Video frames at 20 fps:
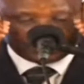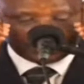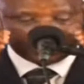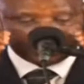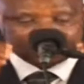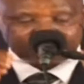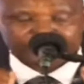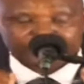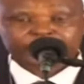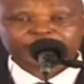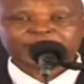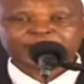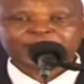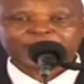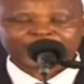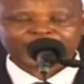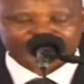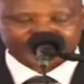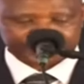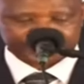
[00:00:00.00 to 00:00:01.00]
May God
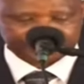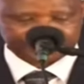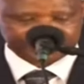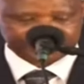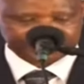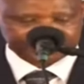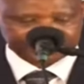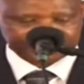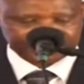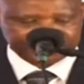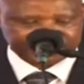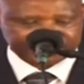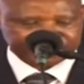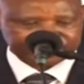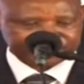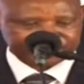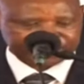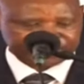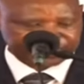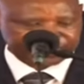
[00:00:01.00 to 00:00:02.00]
add his
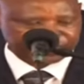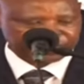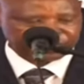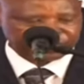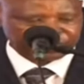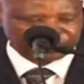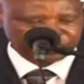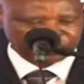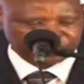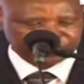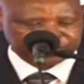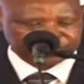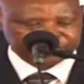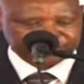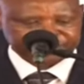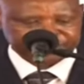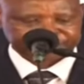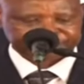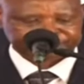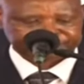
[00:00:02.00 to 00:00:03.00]
blessing to the reading of the
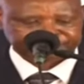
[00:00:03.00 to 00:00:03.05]
word.